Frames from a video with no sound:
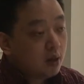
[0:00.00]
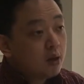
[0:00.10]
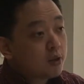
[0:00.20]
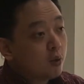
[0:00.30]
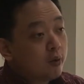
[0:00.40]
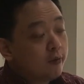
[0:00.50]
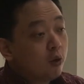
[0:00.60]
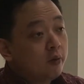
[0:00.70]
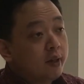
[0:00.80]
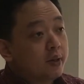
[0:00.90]
So with
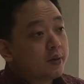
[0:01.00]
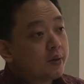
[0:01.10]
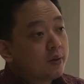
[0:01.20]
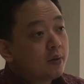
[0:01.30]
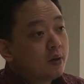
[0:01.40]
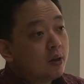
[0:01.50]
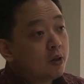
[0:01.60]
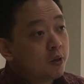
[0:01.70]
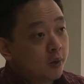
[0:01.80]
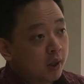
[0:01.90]
all this, do you